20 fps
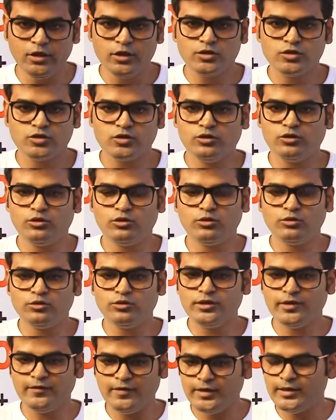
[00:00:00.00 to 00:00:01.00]
So
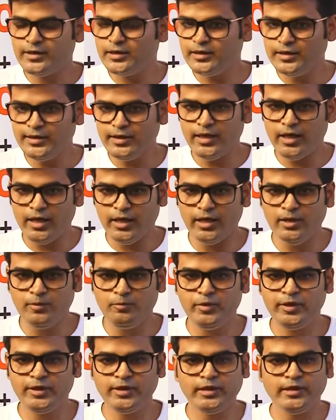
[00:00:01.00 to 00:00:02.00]
they were really
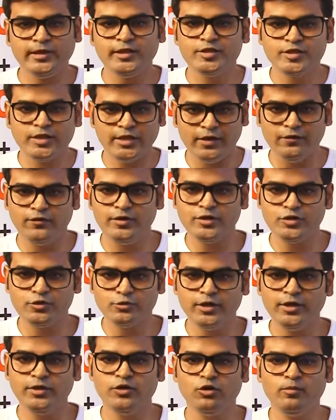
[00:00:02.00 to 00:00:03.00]
helping each and every
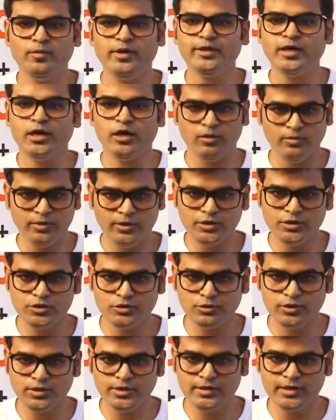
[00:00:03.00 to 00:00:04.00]
student, no matter how many
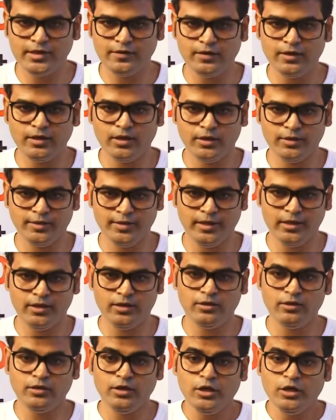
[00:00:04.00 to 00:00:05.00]
students
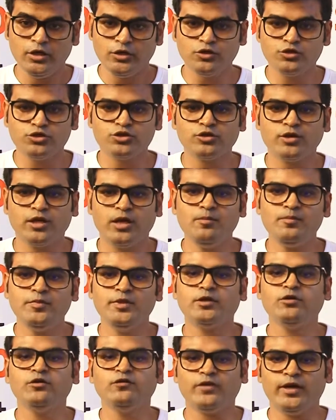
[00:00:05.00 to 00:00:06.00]
they used to come,
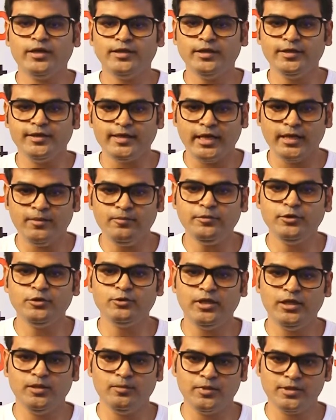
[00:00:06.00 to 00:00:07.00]
they would find the time
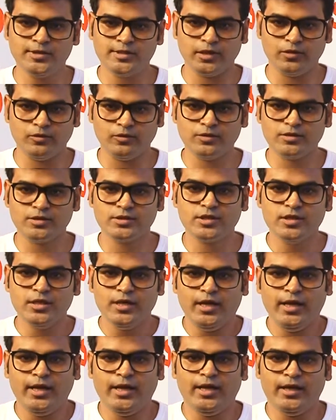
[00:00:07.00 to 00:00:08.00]
to help us out.
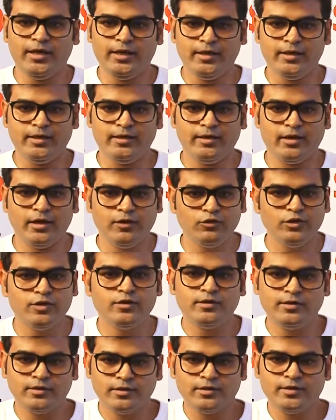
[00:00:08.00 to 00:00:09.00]
And I would
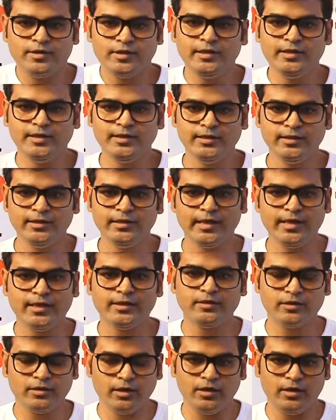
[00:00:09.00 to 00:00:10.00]
really
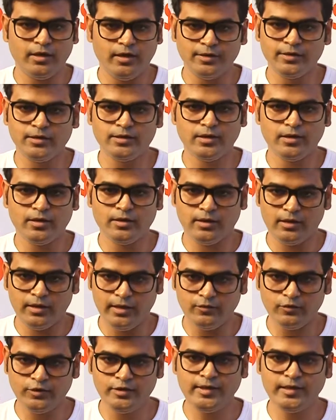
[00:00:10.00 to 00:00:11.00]
like
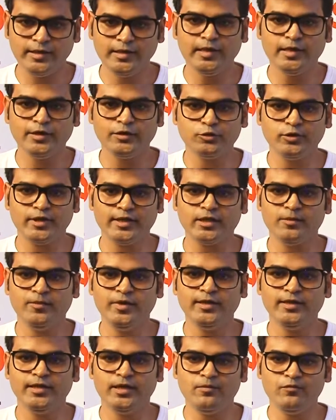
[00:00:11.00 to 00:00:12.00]
to
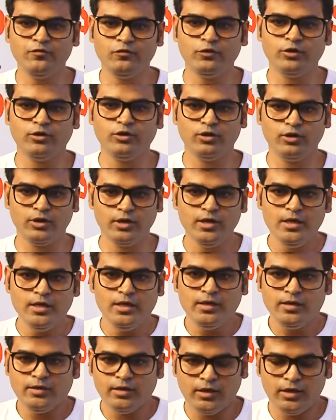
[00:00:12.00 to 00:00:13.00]
recommend them for
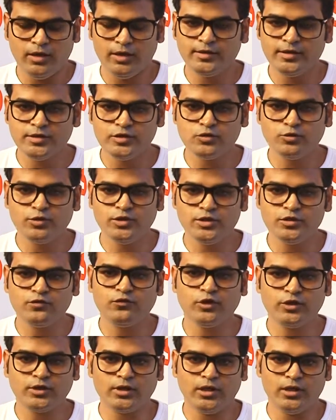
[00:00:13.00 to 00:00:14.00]
other students
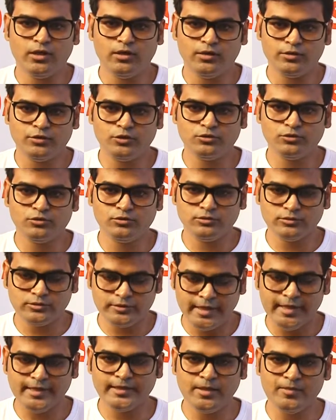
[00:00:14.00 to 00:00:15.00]
to
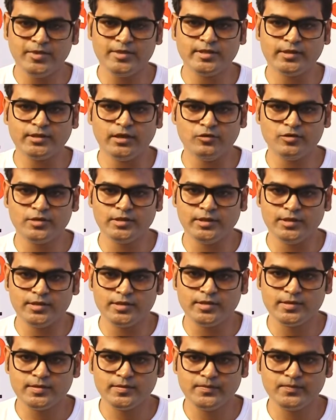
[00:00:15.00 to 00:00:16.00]
take them as
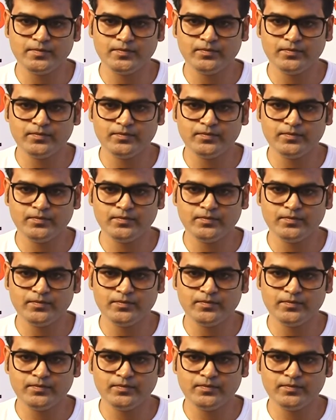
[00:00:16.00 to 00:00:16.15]
counselors.